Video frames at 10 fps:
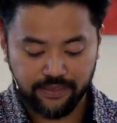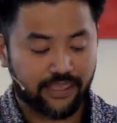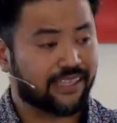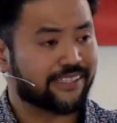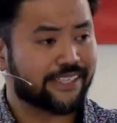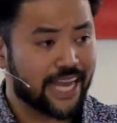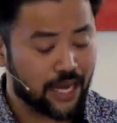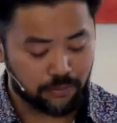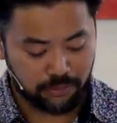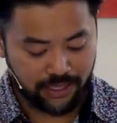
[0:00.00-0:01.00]
and it
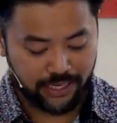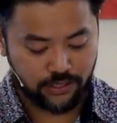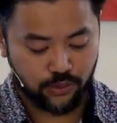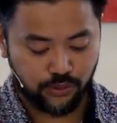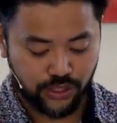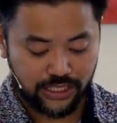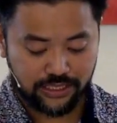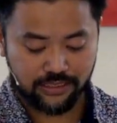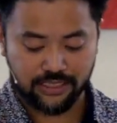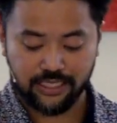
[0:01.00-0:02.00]
downplays who
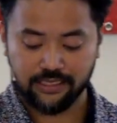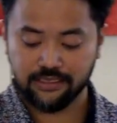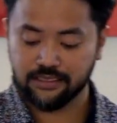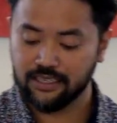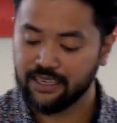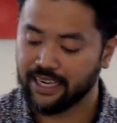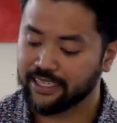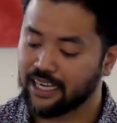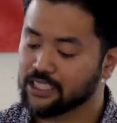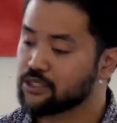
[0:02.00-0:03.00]
Jesus is and
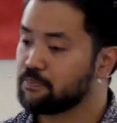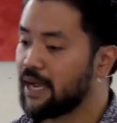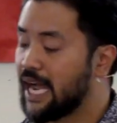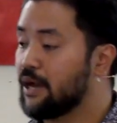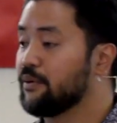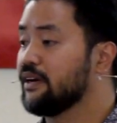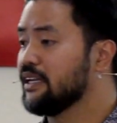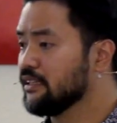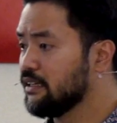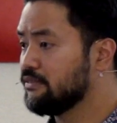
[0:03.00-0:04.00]
God's power and
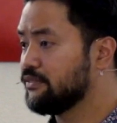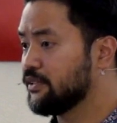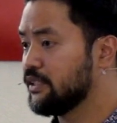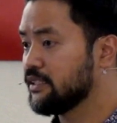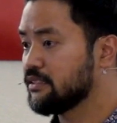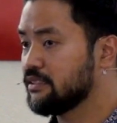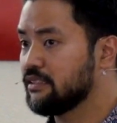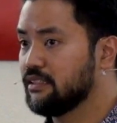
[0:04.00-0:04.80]
love for us.